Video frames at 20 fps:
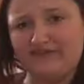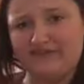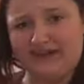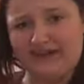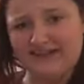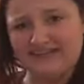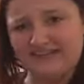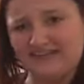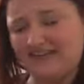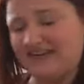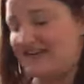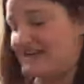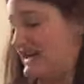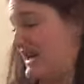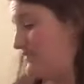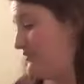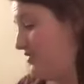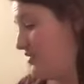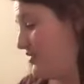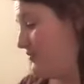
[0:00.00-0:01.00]
Nevaeh is going to
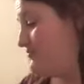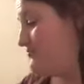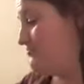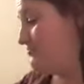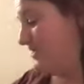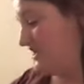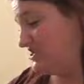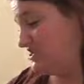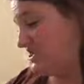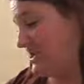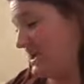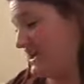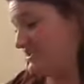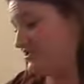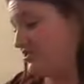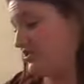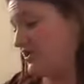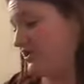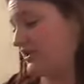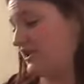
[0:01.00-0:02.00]
name her, but she
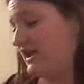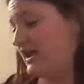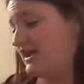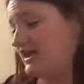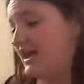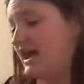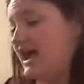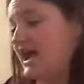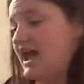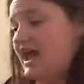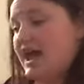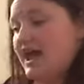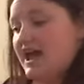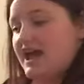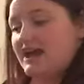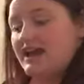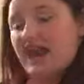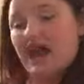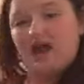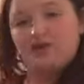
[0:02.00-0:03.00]
has on like
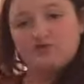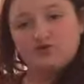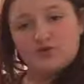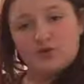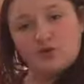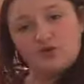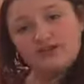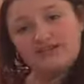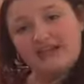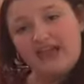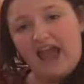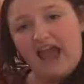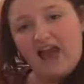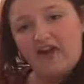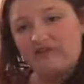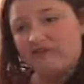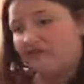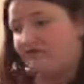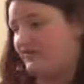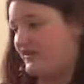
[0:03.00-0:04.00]
an outdoorsy
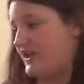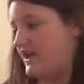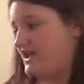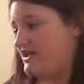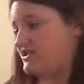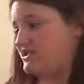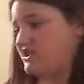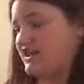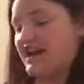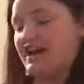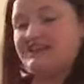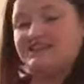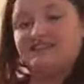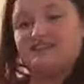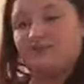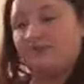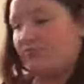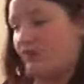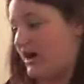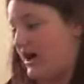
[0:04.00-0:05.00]
outfit. She has
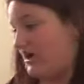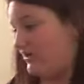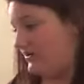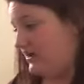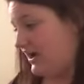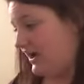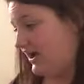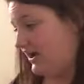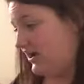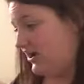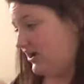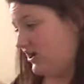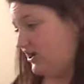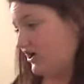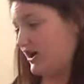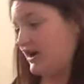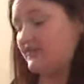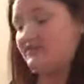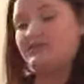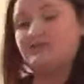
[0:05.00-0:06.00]
the brown
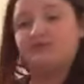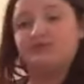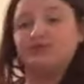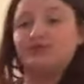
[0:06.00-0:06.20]
hair and the